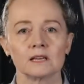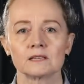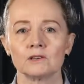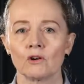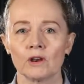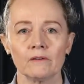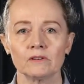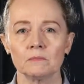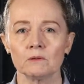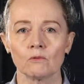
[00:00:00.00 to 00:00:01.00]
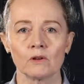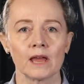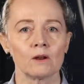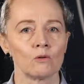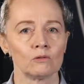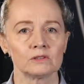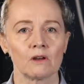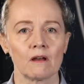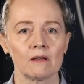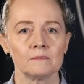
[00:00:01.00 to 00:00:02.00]
does not have to be worn at all
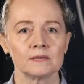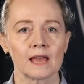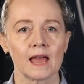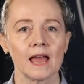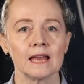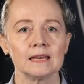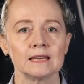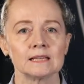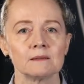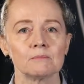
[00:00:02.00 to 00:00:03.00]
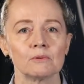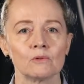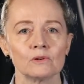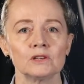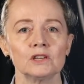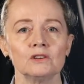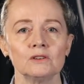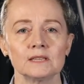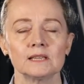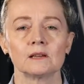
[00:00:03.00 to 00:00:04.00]
times, and it is important to
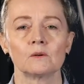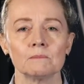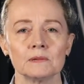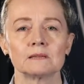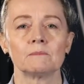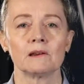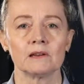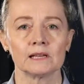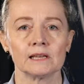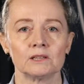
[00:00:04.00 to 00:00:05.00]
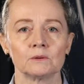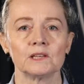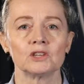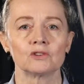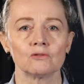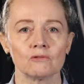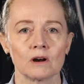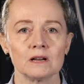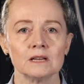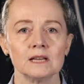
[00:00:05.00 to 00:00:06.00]
use this equipment sparingly to
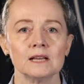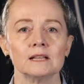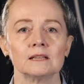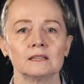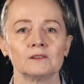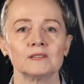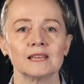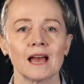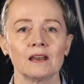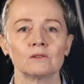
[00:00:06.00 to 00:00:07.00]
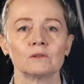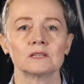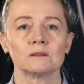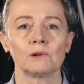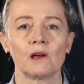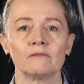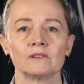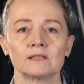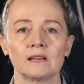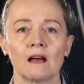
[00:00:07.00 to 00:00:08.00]
ensure that there is adequate supply
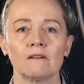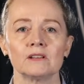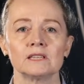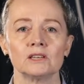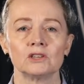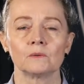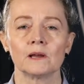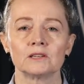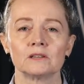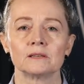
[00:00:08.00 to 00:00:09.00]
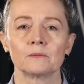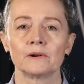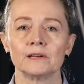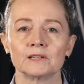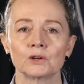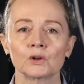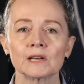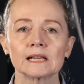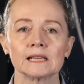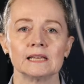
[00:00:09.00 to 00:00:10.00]
for staff and situations where it is
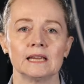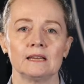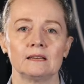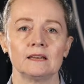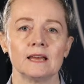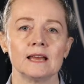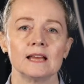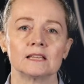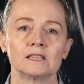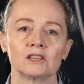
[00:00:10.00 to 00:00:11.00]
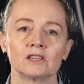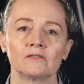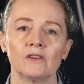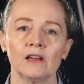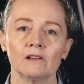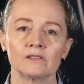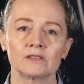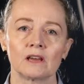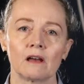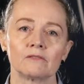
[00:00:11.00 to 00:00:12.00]
critically needed, such as for health
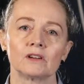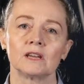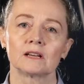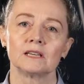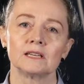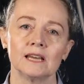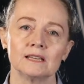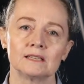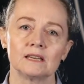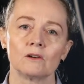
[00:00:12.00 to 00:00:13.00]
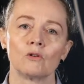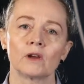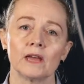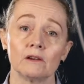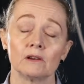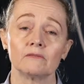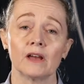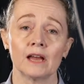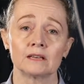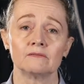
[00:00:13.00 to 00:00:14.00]
staff conducting testing or caring
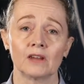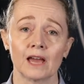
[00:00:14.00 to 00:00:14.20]
for active